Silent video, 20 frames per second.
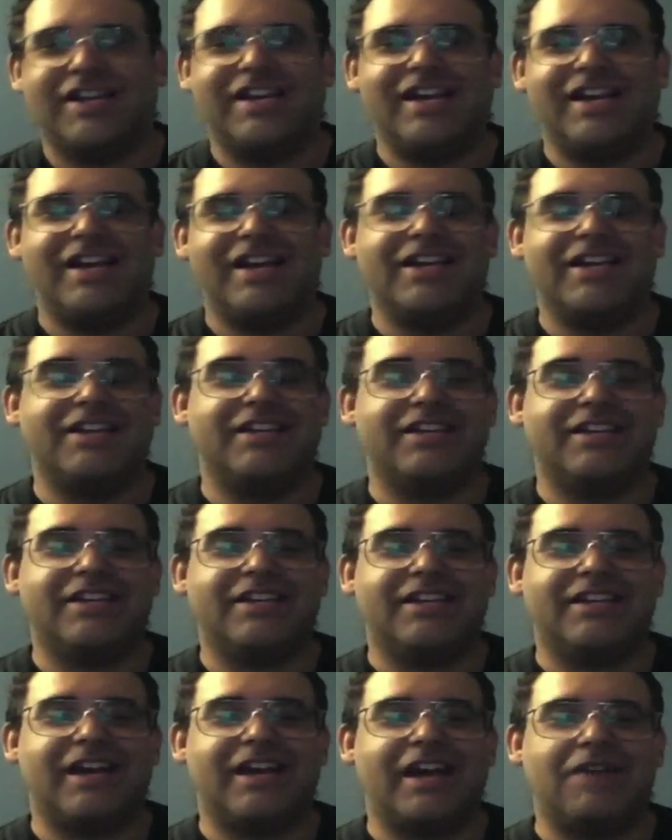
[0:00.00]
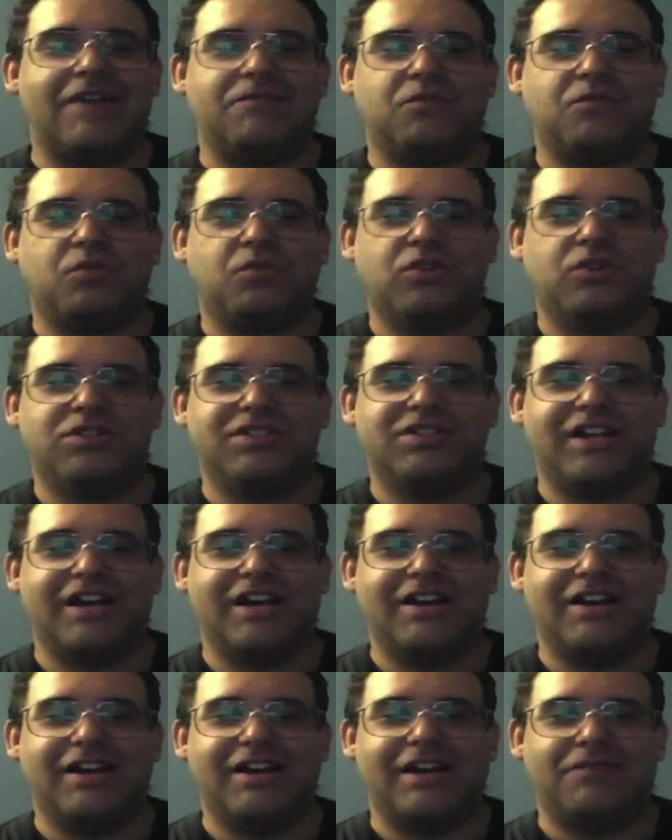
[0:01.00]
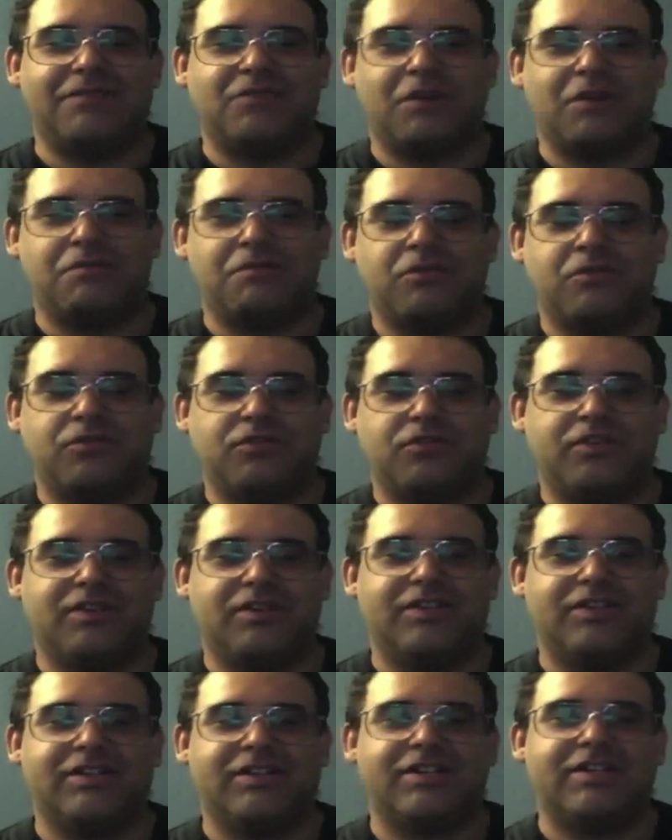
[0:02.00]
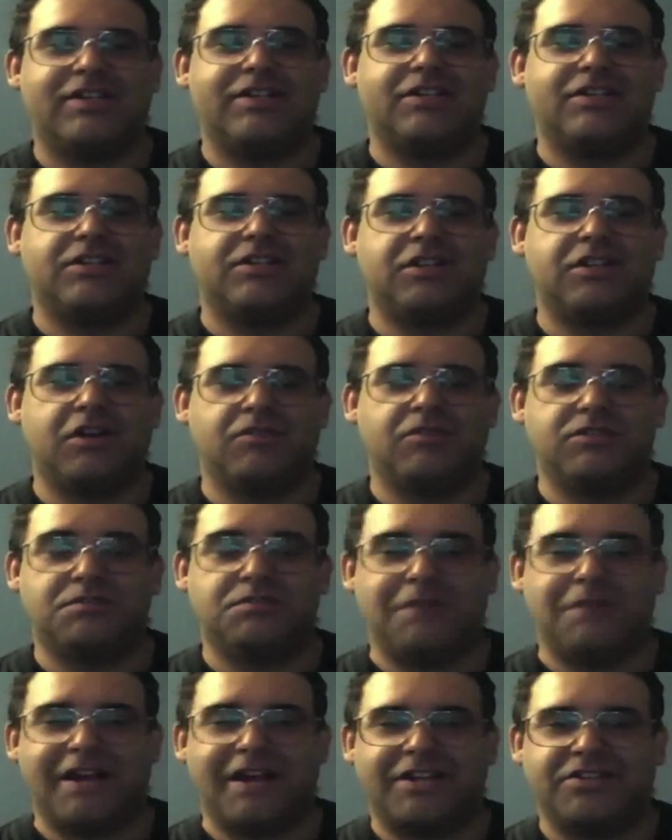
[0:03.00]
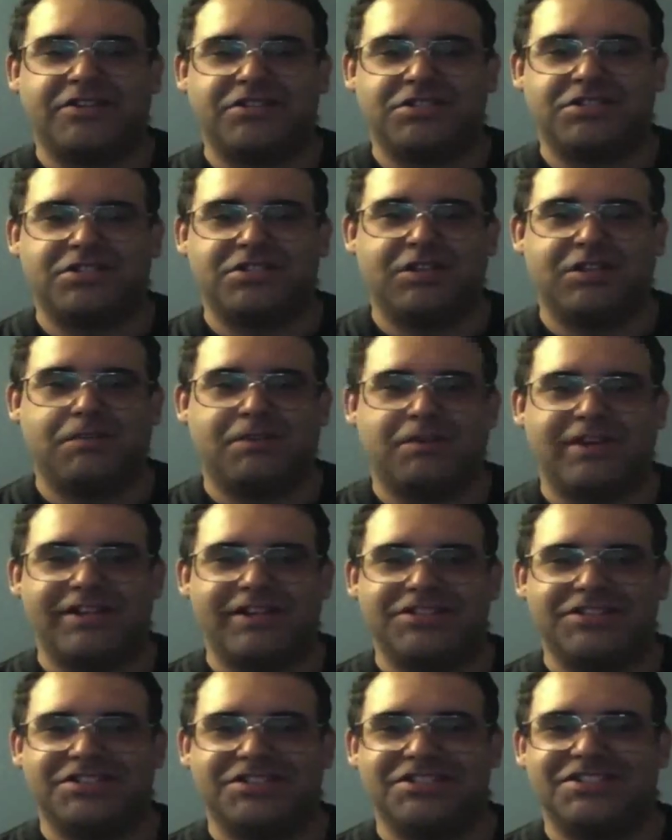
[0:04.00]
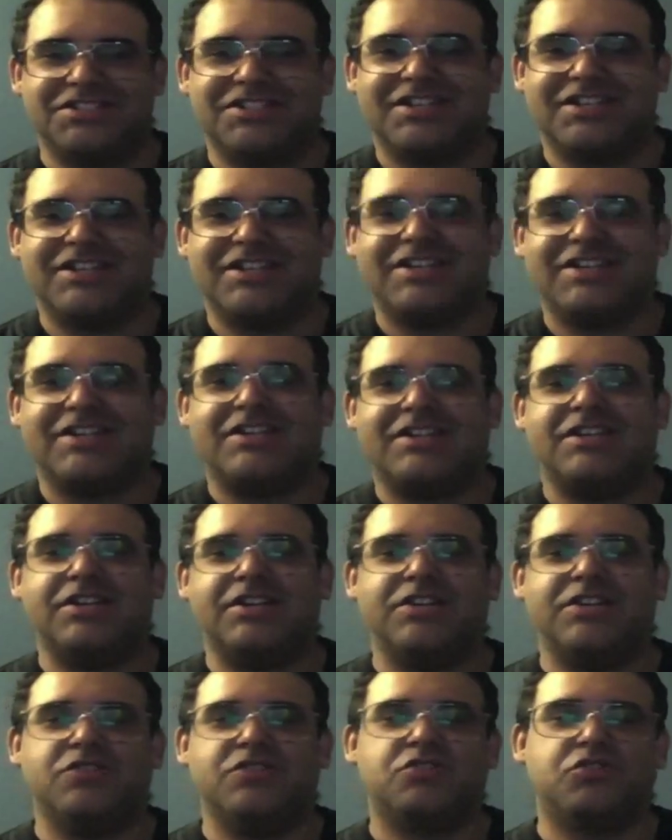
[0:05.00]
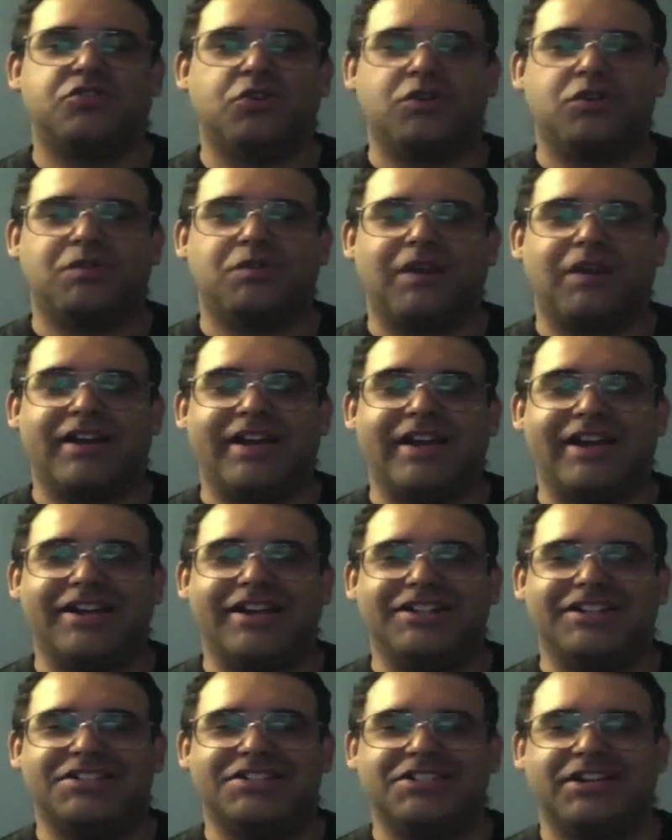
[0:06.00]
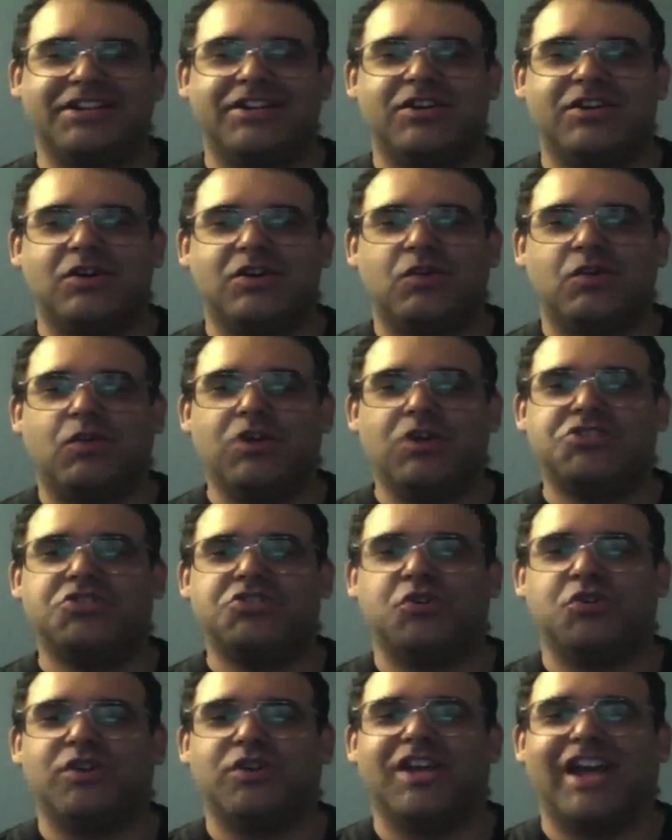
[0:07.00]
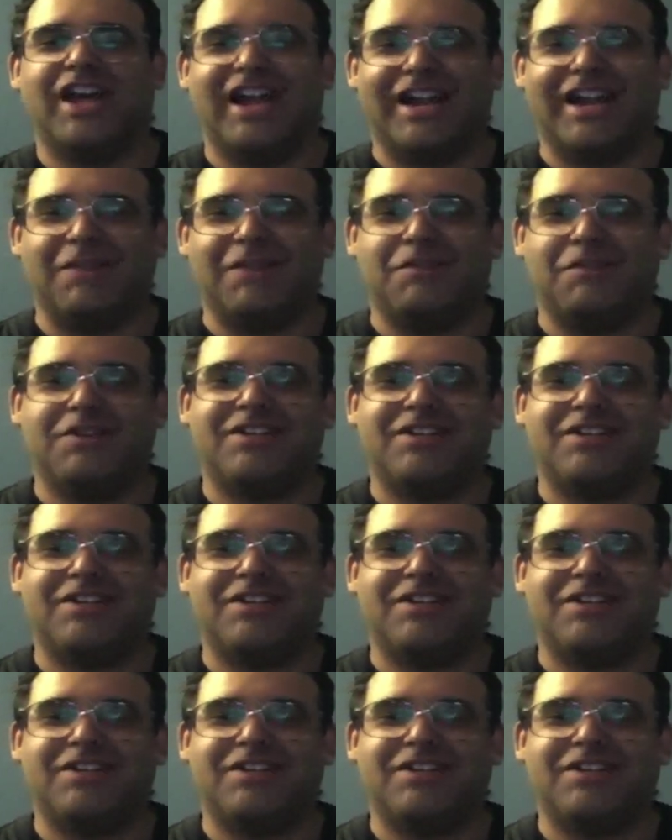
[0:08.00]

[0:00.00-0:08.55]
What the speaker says: And afterwards, and after I put the covers back in the slip cases, he shook my hand and said, what's your name?